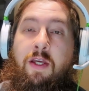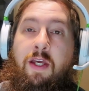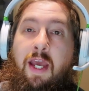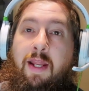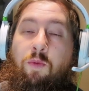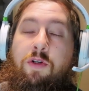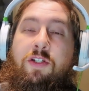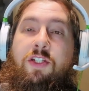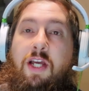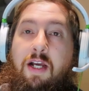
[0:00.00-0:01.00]
And we're
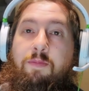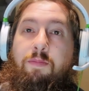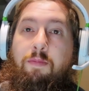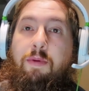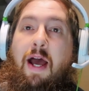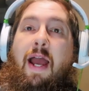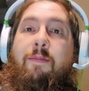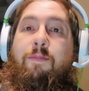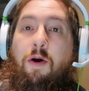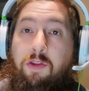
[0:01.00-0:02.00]
stuck
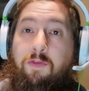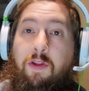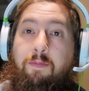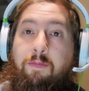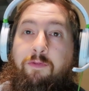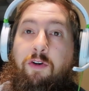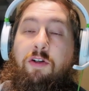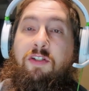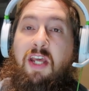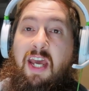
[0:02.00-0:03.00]
behind both of them
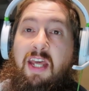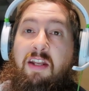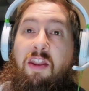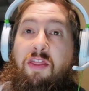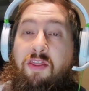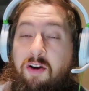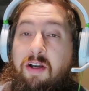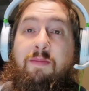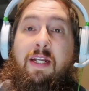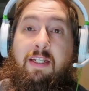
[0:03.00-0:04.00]
for 10,
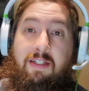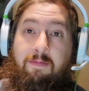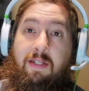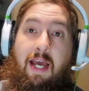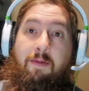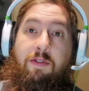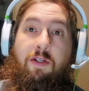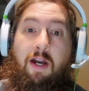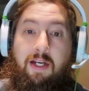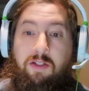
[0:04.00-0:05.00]
30 minutes sometimes.
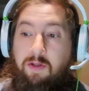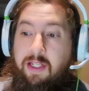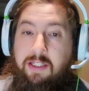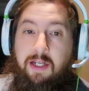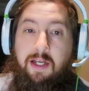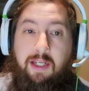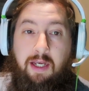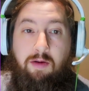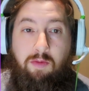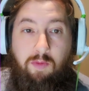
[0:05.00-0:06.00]
All right, so let's
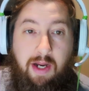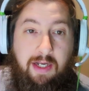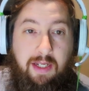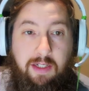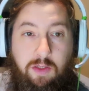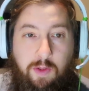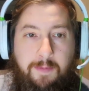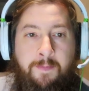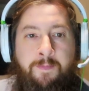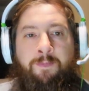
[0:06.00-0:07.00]
get right into it.
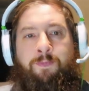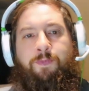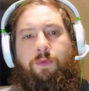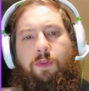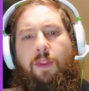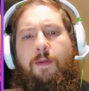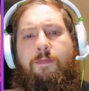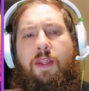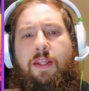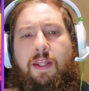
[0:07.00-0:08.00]

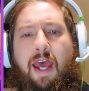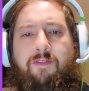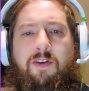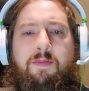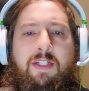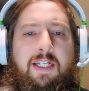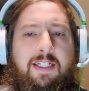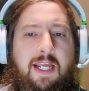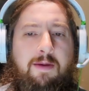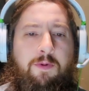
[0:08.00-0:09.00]

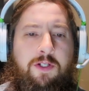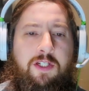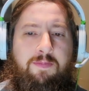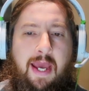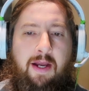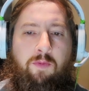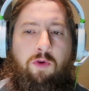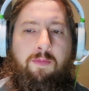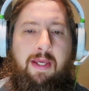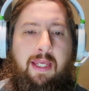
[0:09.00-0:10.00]
FMCSA pushes back
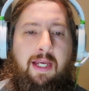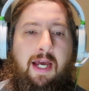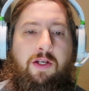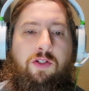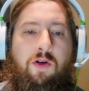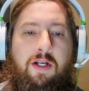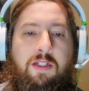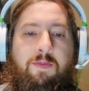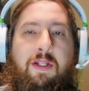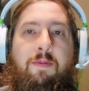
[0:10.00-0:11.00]
rulemaking on truck
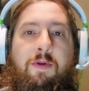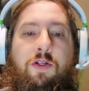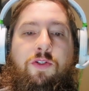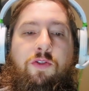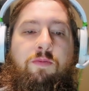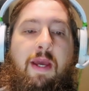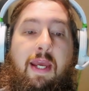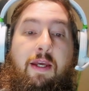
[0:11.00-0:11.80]
speed limiters to May.